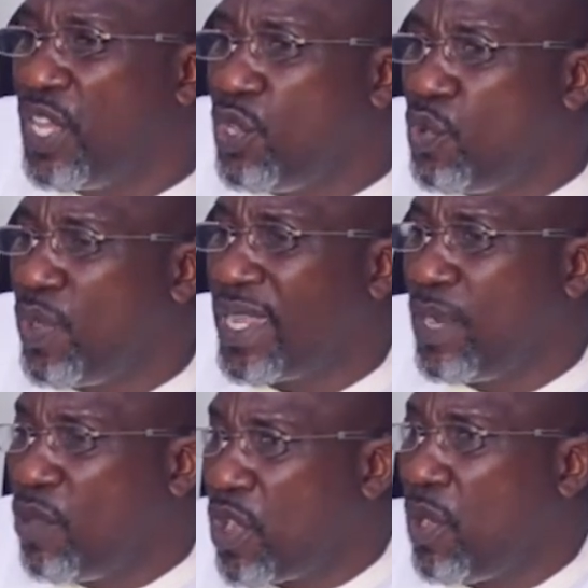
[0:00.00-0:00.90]
you can
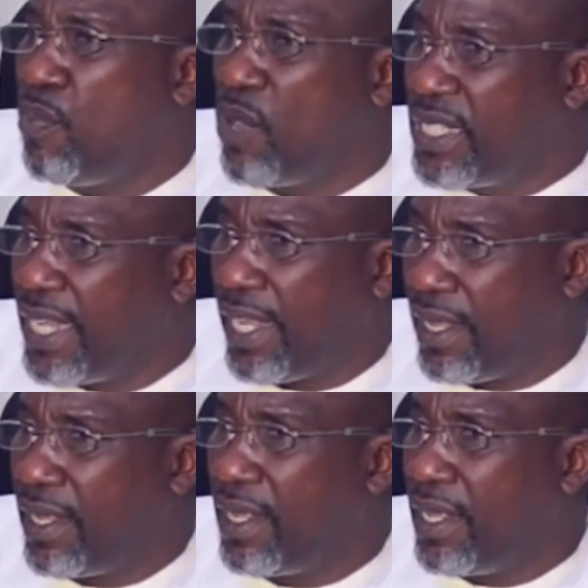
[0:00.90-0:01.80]
wake up one day
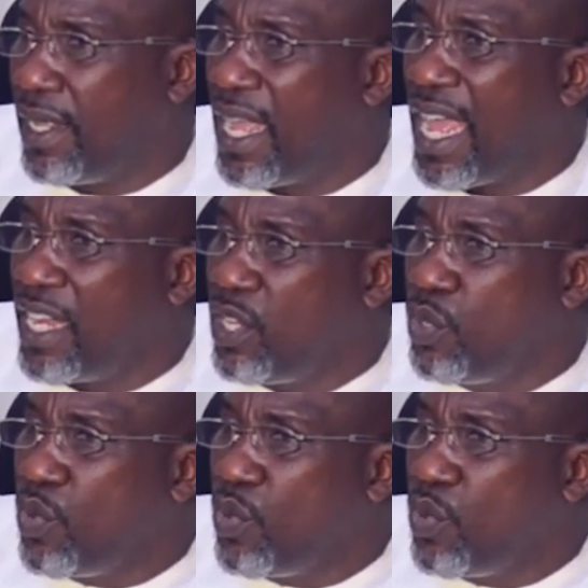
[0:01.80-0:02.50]
and do